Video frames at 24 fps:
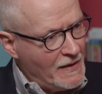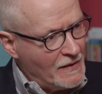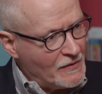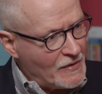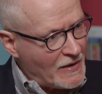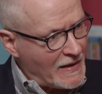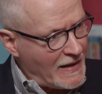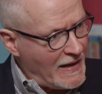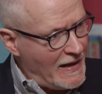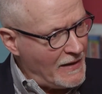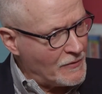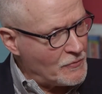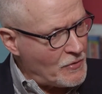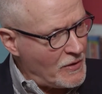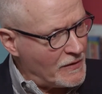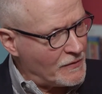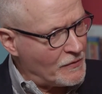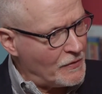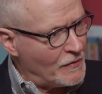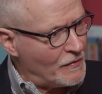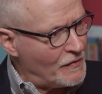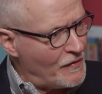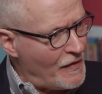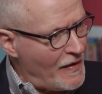to
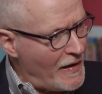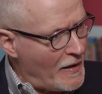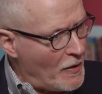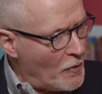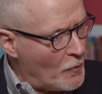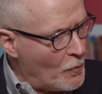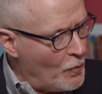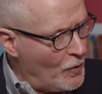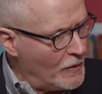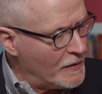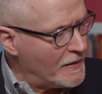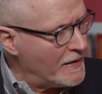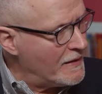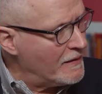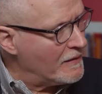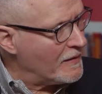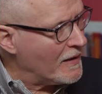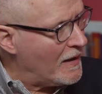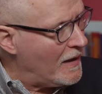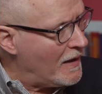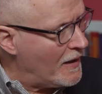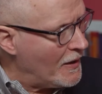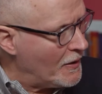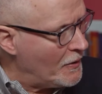contractors that are willing
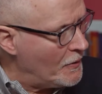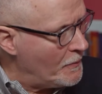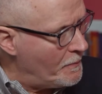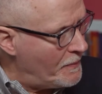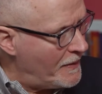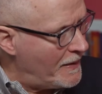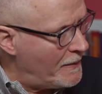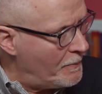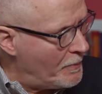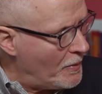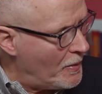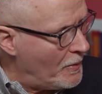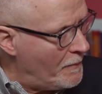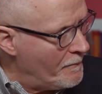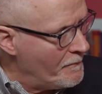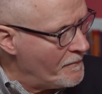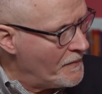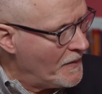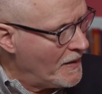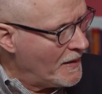to hire people